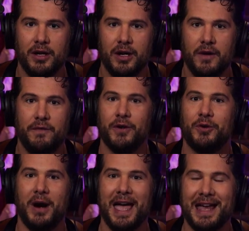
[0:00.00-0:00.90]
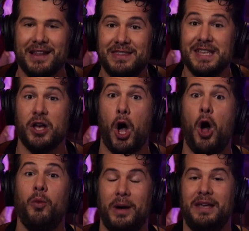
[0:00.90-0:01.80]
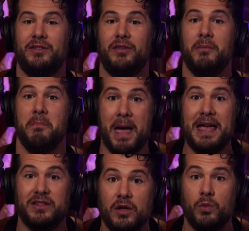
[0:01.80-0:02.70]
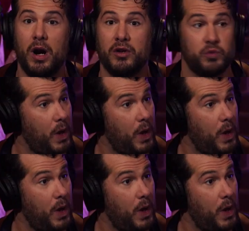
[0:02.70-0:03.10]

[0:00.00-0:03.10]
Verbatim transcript: For crying out, this always makes it worse. What